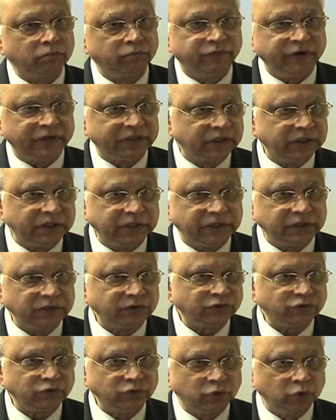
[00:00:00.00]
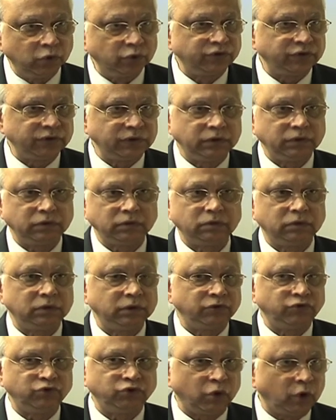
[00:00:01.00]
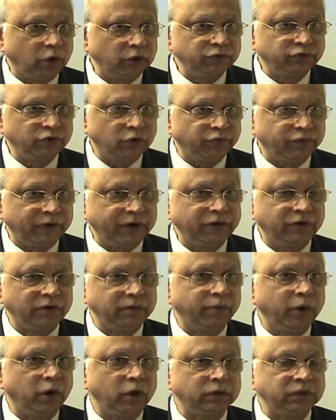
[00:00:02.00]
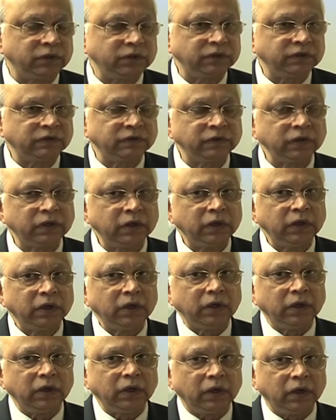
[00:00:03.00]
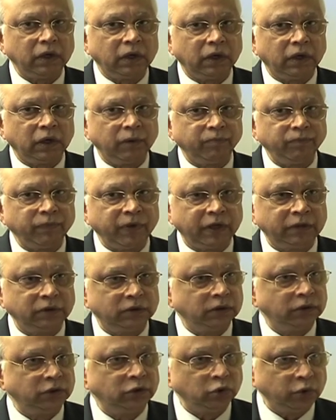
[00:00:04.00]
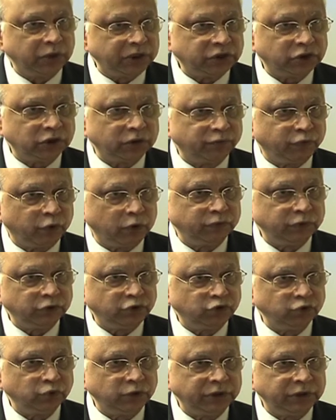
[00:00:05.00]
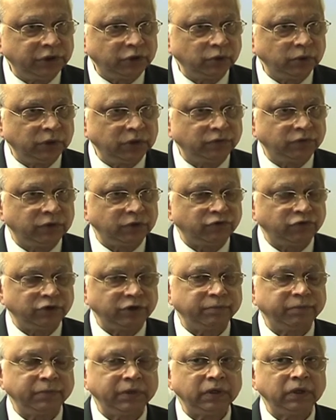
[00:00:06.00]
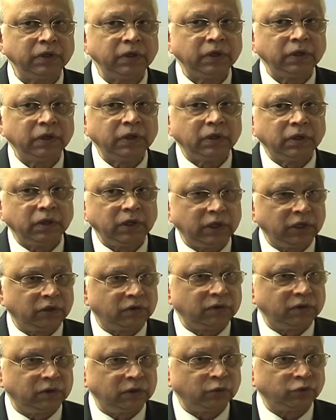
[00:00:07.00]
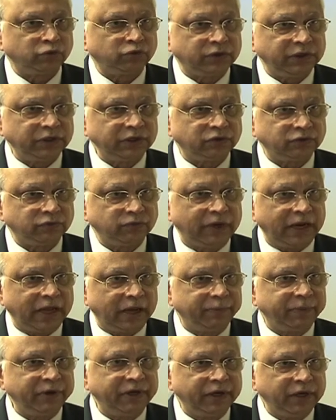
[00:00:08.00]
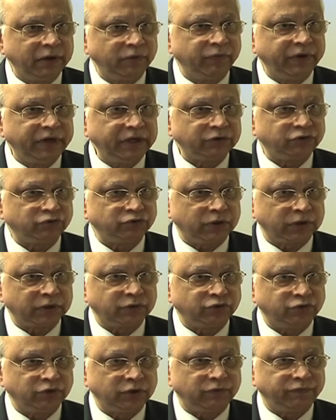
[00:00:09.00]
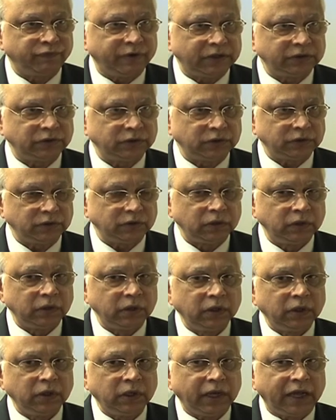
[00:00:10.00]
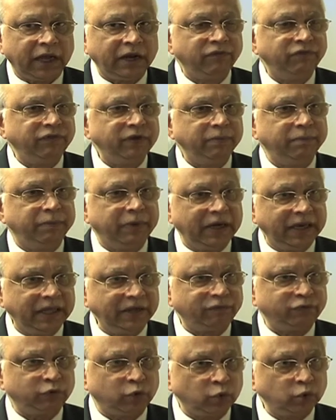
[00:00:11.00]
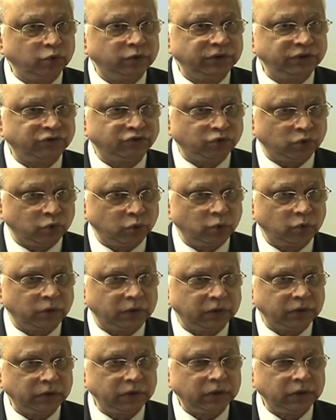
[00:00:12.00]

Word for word: whether it is dosing, the choice of antibiotics uh, and the duration for which you need to give the treatment, it, those things will happen in a very structured fashion. And we believe through this route,